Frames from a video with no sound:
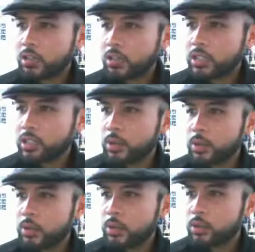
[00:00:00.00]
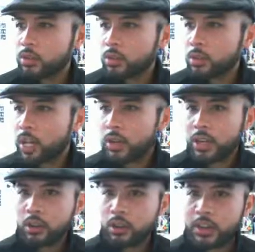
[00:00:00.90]
requested to become part of the group. How
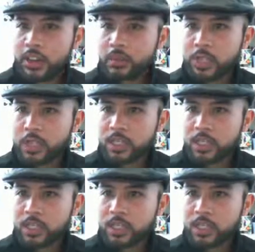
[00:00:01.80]
do I know if I've been